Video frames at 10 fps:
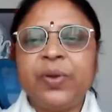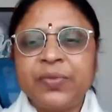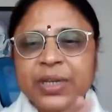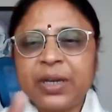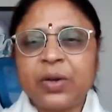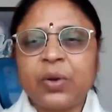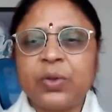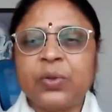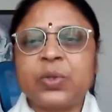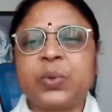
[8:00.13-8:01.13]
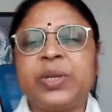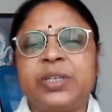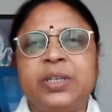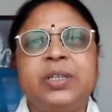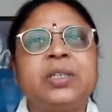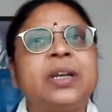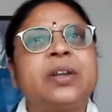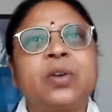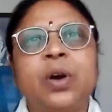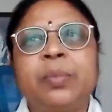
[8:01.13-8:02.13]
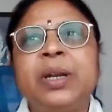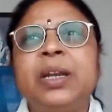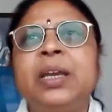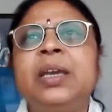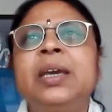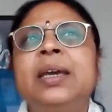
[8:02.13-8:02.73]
We've taken all those questions that are commonly